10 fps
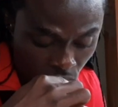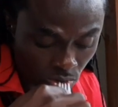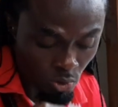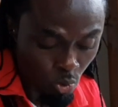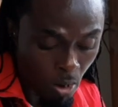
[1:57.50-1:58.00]

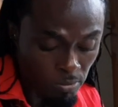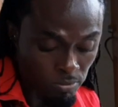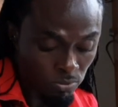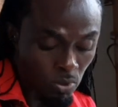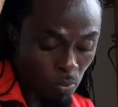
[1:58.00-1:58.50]
Yeah, may, may
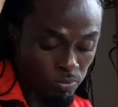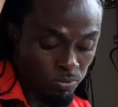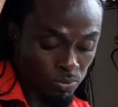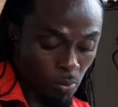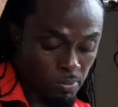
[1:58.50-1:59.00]
I try go
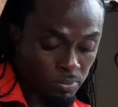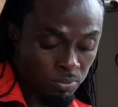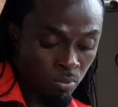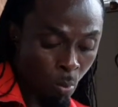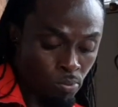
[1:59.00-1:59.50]
up there and...
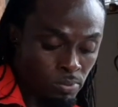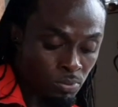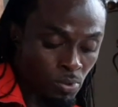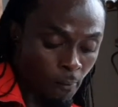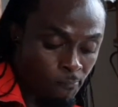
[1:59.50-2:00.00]
Mm
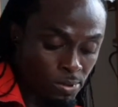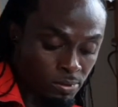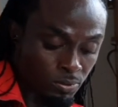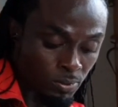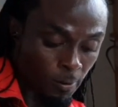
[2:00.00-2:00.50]
cut out the
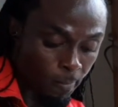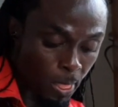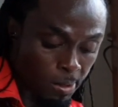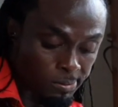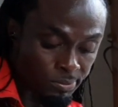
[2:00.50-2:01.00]
music part.